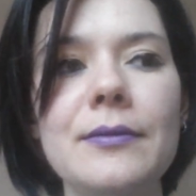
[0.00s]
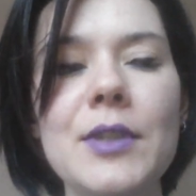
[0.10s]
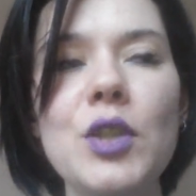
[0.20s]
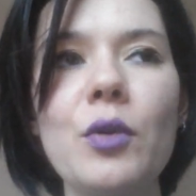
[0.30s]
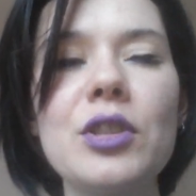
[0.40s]

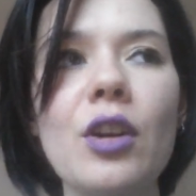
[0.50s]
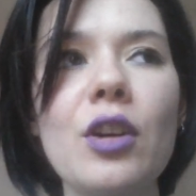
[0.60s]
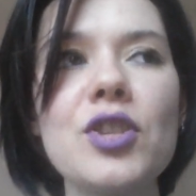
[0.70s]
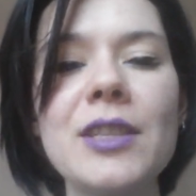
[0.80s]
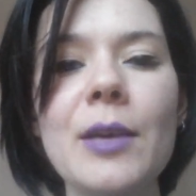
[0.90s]
So it's
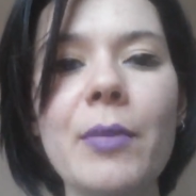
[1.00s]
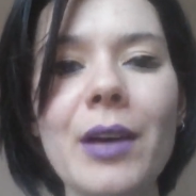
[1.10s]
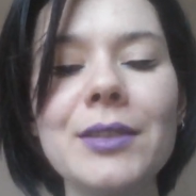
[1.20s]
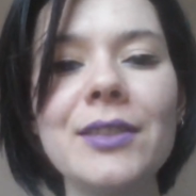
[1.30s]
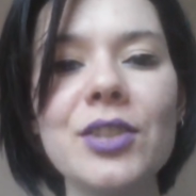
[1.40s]
not just
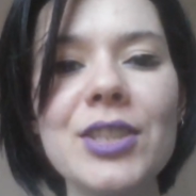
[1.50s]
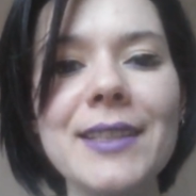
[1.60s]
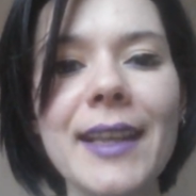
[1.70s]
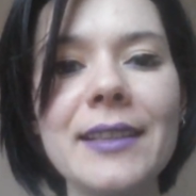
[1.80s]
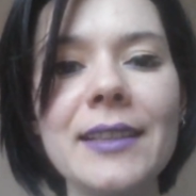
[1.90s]
about
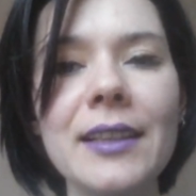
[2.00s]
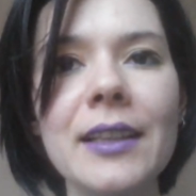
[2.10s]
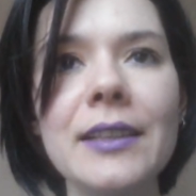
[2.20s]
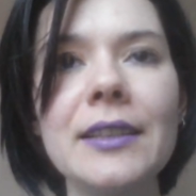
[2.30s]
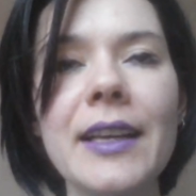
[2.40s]
understanding
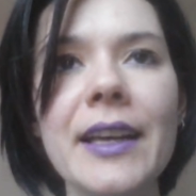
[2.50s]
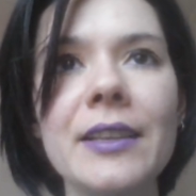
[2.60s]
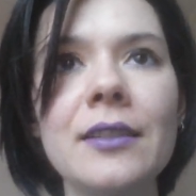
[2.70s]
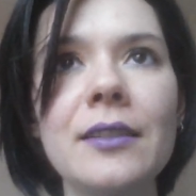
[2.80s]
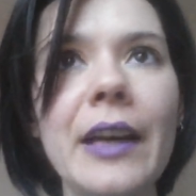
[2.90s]
it
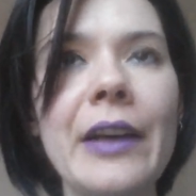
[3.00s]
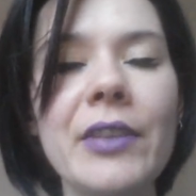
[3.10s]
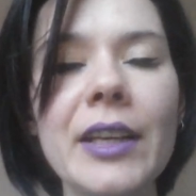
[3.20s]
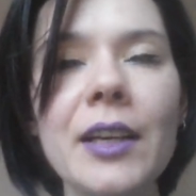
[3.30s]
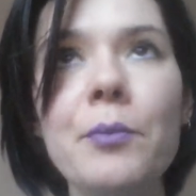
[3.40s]
and
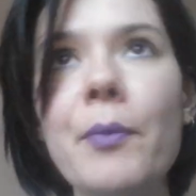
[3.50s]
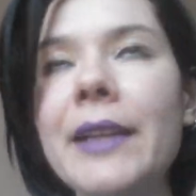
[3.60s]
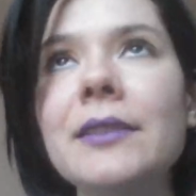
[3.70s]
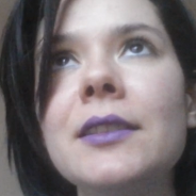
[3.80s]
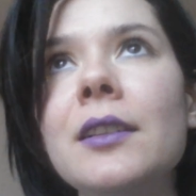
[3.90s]
having a
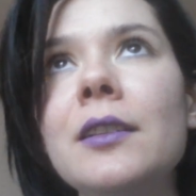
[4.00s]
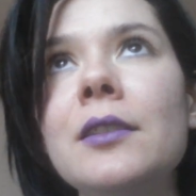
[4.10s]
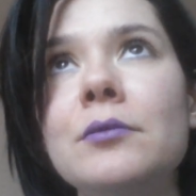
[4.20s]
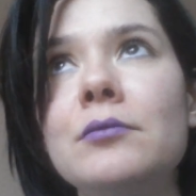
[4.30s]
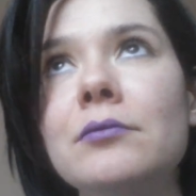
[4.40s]

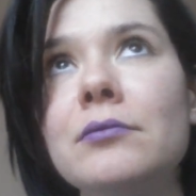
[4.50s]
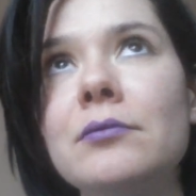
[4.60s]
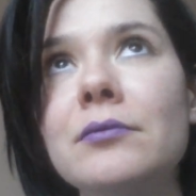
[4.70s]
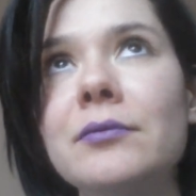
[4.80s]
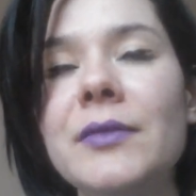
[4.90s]
mental
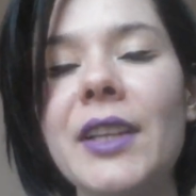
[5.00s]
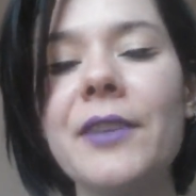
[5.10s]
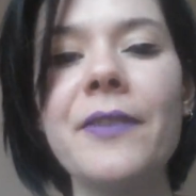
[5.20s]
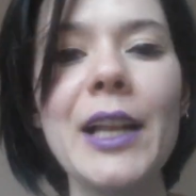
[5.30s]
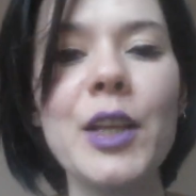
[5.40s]

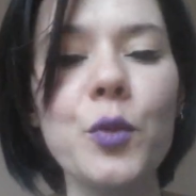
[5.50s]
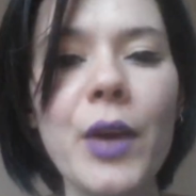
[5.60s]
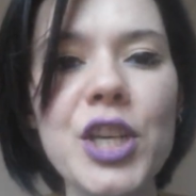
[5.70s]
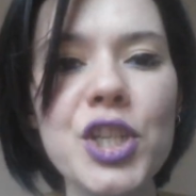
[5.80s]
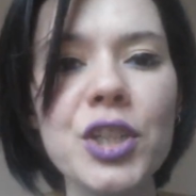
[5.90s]

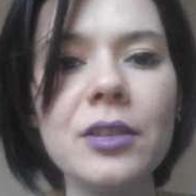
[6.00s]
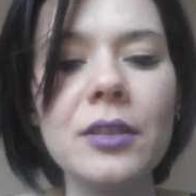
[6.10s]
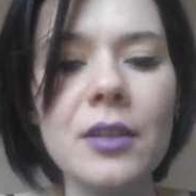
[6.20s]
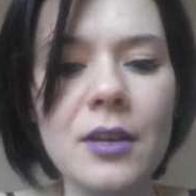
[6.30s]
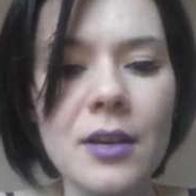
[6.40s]

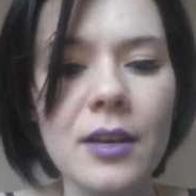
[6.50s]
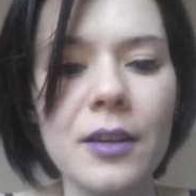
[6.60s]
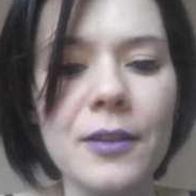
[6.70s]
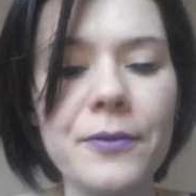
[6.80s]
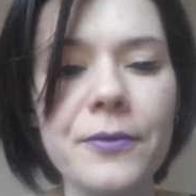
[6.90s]
evaluation
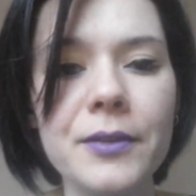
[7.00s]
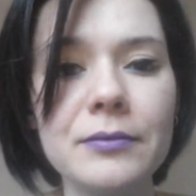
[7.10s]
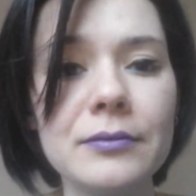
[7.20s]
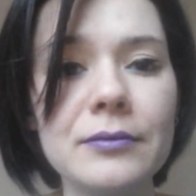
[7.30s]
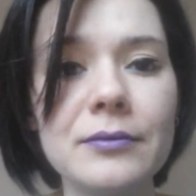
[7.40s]
of
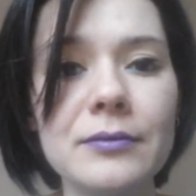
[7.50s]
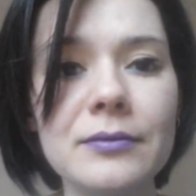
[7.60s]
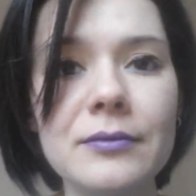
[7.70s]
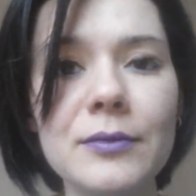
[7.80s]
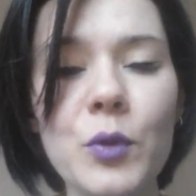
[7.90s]

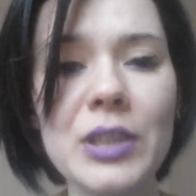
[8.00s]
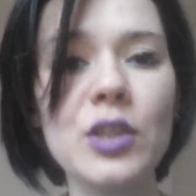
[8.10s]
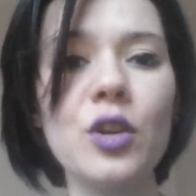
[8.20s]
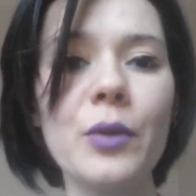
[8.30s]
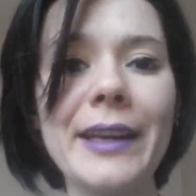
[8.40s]
what's
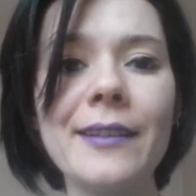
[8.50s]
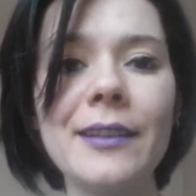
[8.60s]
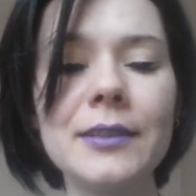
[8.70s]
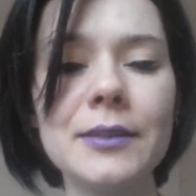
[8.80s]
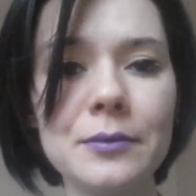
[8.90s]
going
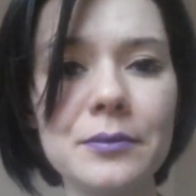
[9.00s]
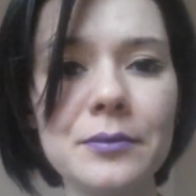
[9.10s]
on.